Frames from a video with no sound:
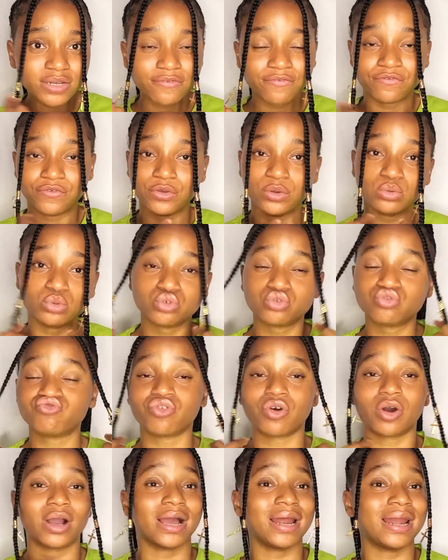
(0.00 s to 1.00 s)
feel
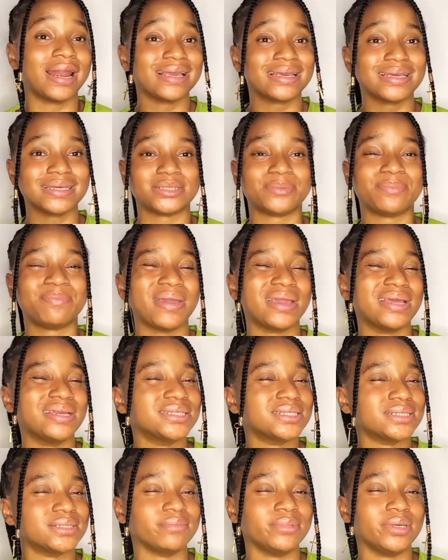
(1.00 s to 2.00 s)
stronger like it
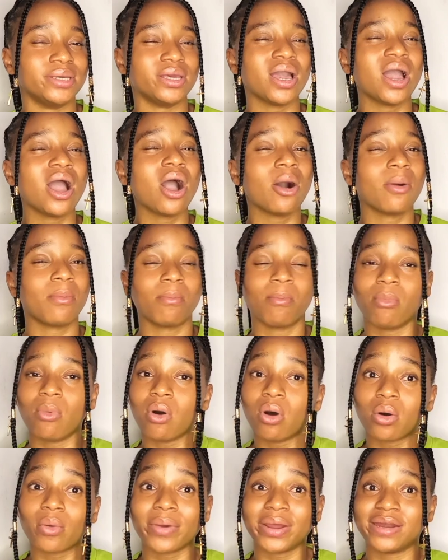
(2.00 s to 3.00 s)
pains me
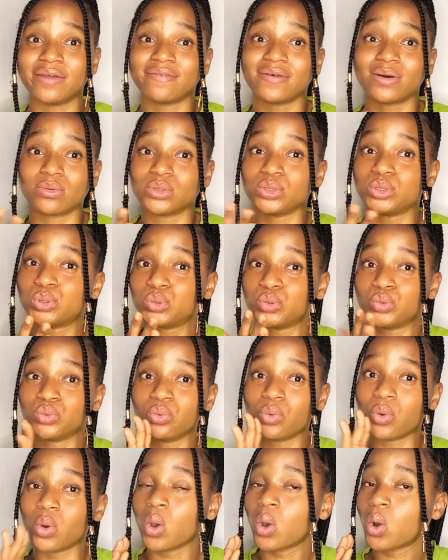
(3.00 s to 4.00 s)
more whenever i want
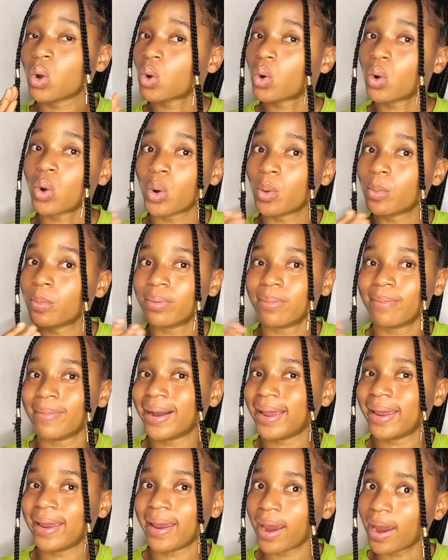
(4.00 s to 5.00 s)
to comb
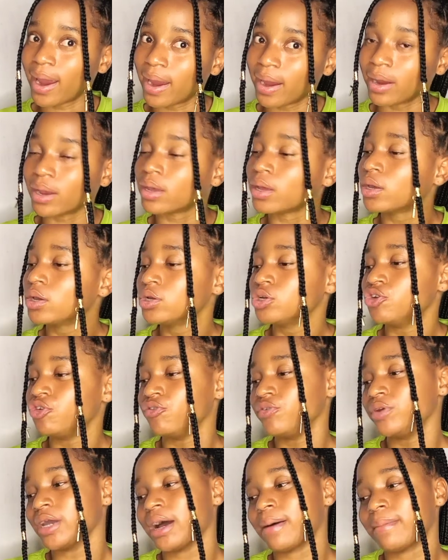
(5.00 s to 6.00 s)
my hair
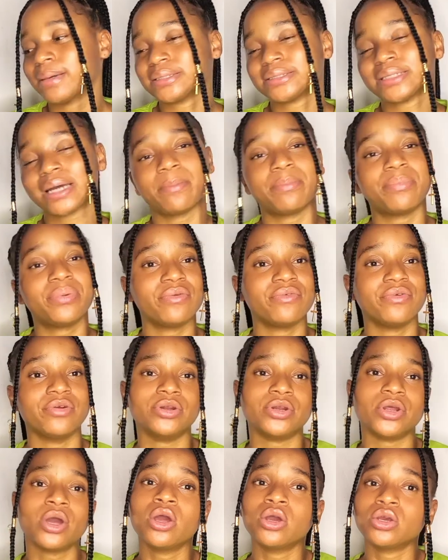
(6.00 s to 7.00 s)
during the harmattan
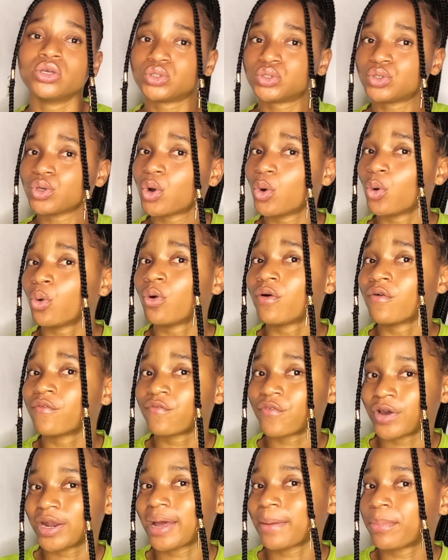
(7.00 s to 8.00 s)
period so
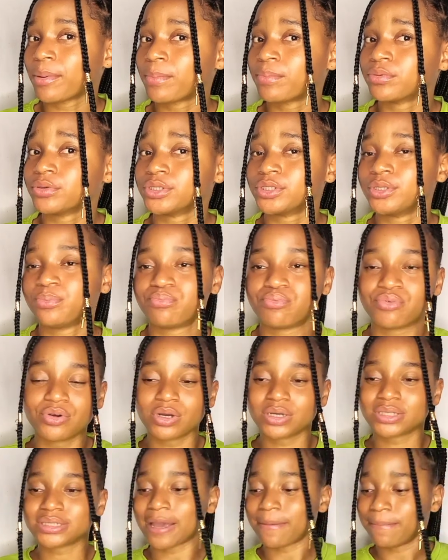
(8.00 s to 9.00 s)
for that purpose the
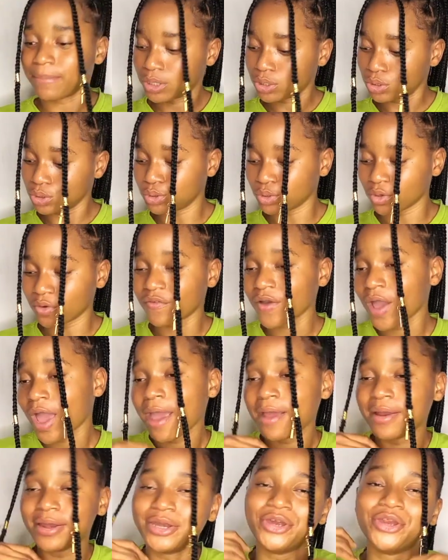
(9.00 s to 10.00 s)
products i make use of
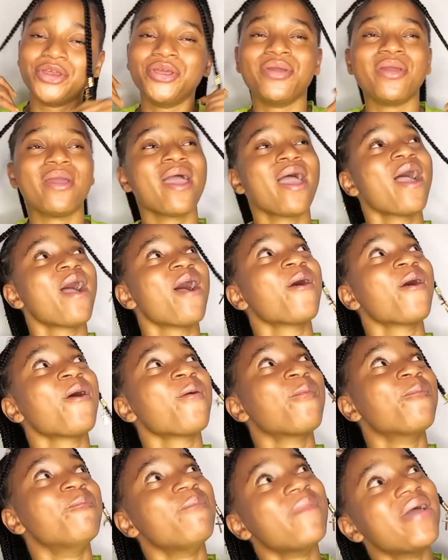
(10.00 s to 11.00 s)
the
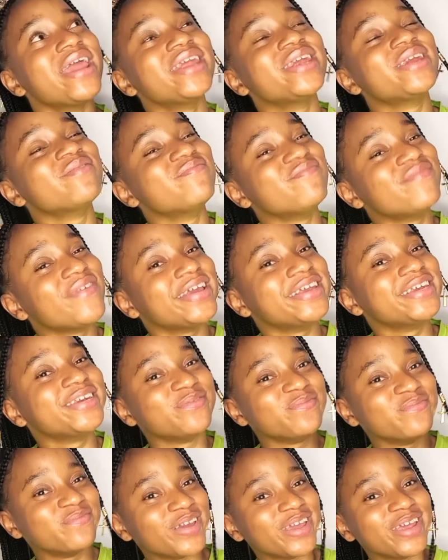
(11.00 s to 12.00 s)
main the main the
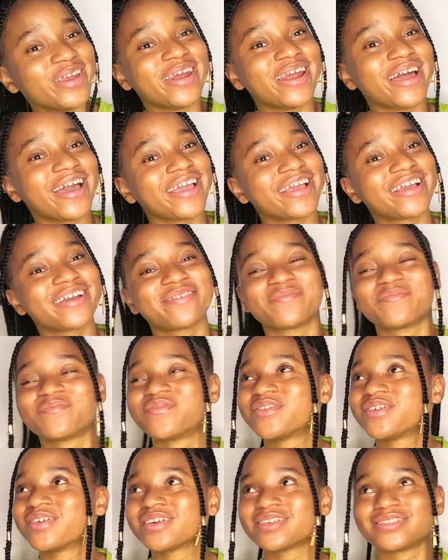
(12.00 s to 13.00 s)
main like
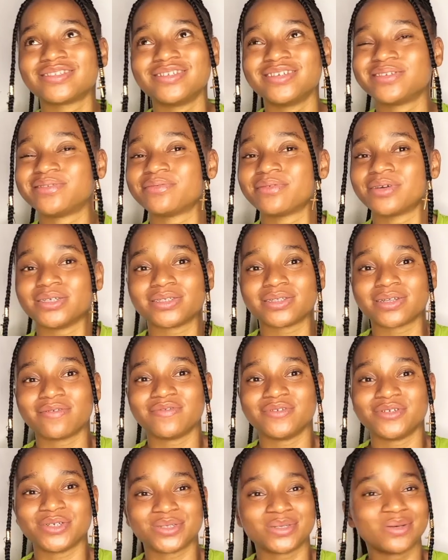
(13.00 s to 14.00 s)
products this one is not
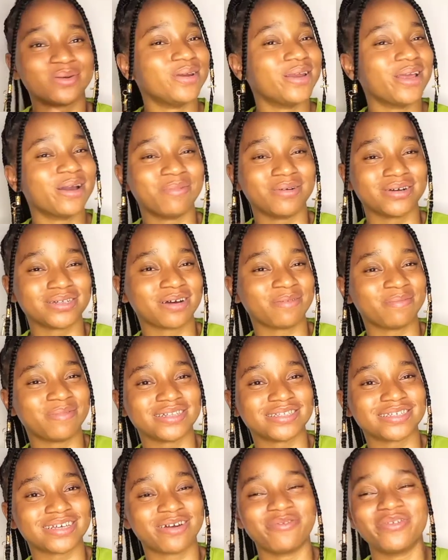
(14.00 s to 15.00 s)
even just only about
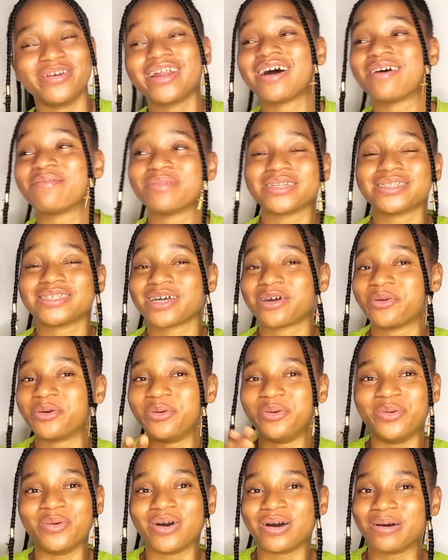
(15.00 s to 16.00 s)
harmattan whether harmattan or
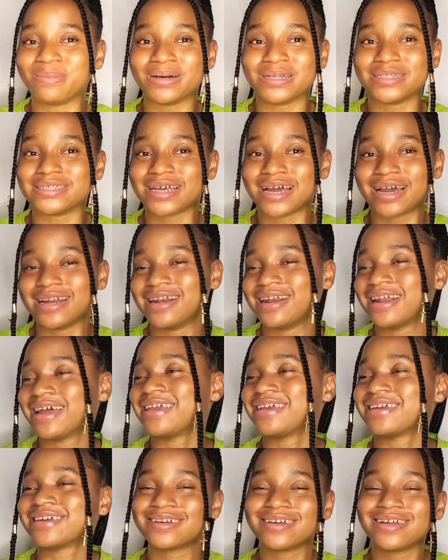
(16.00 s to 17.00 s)
no harmattan
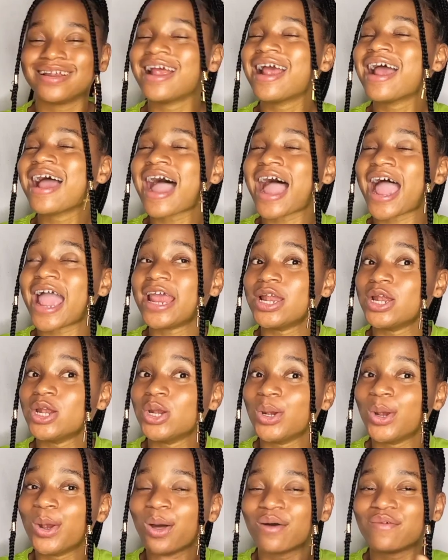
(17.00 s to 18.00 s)
like i
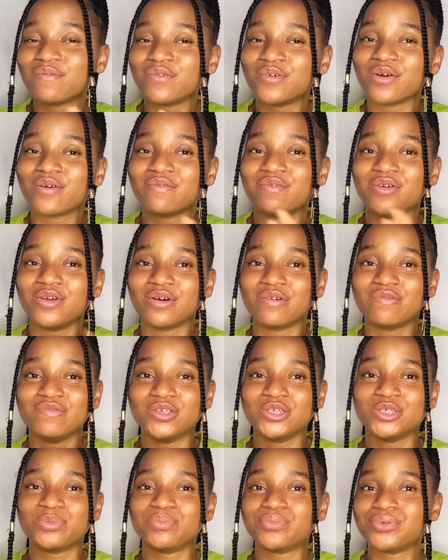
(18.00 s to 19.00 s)
love love love
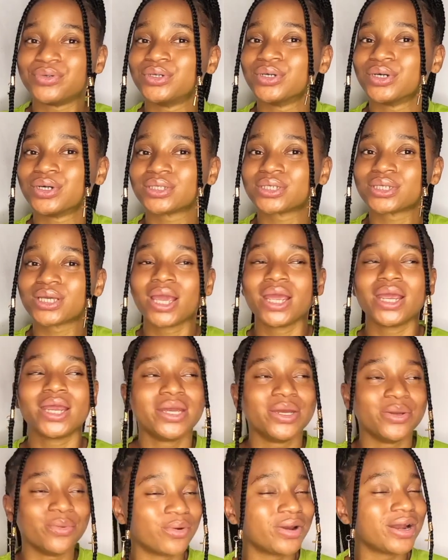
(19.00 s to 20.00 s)
this product
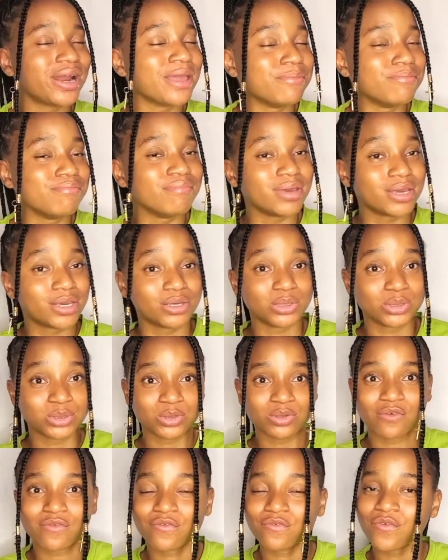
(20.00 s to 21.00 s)
the one i make use
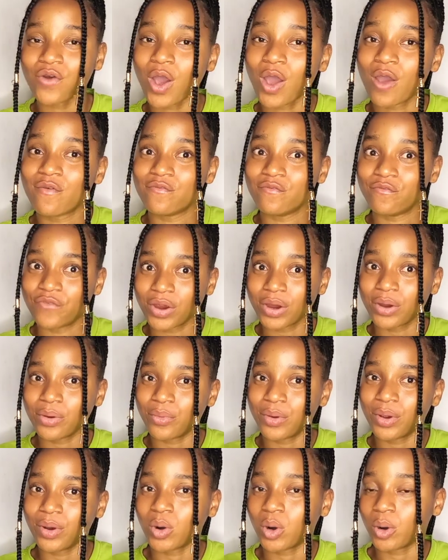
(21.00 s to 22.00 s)
of very
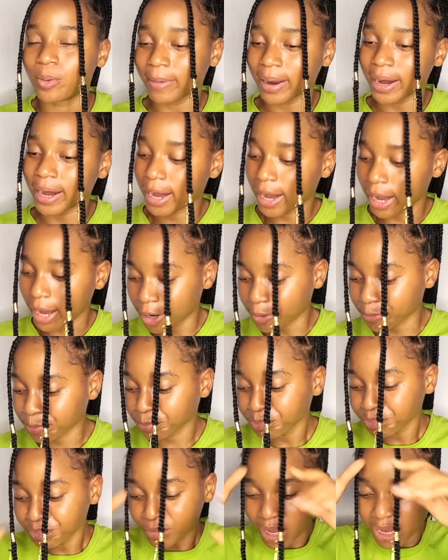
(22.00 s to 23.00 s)
well on my hair
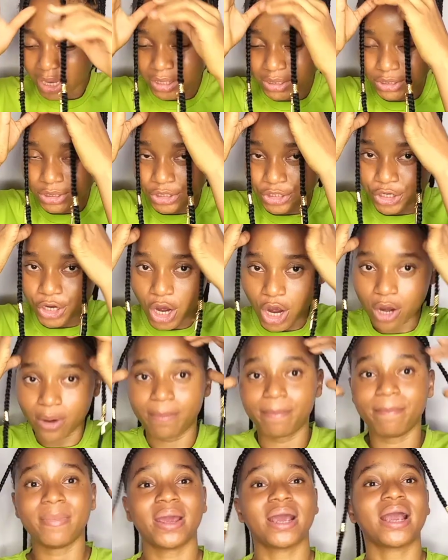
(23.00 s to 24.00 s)
is the um,
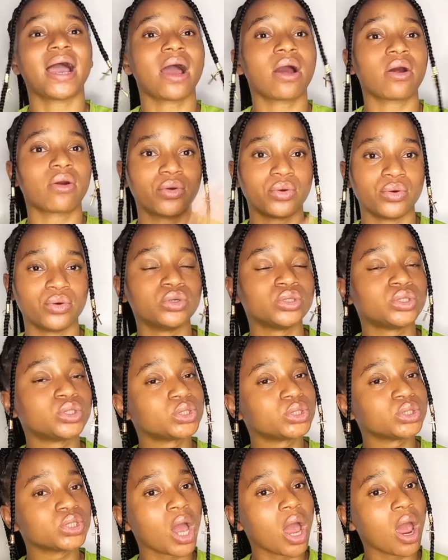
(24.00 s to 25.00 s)
mega
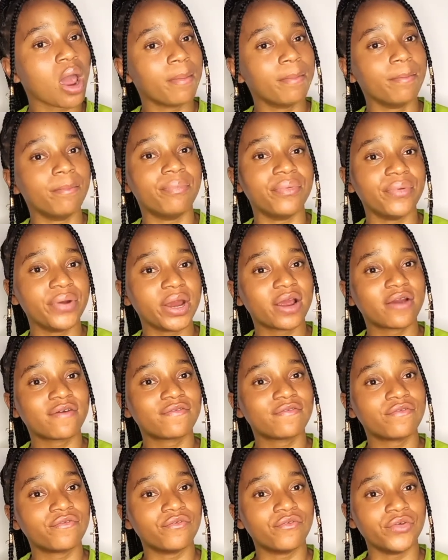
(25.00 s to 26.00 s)
growth break
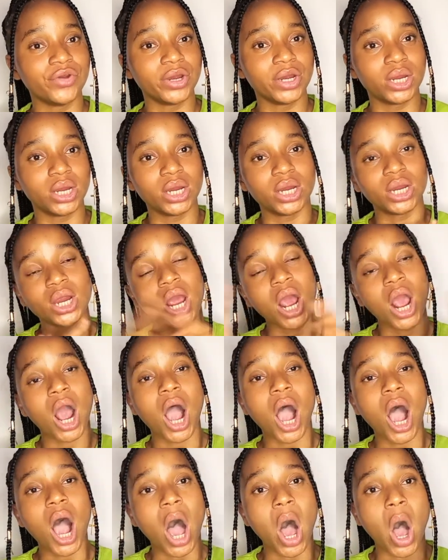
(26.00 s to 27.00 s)
free
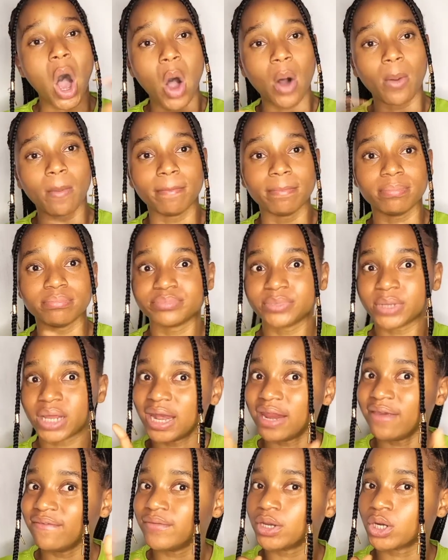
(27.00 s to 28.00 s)
um
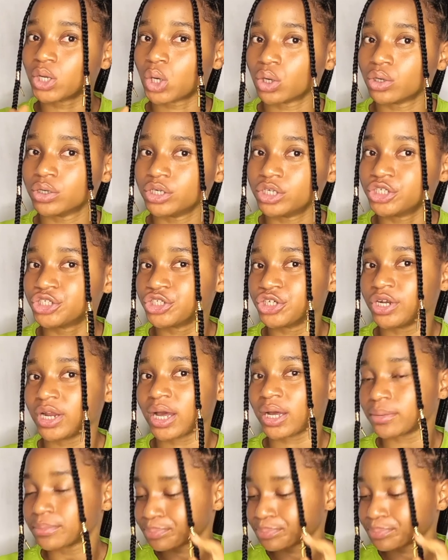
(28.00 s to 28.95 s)
conditioner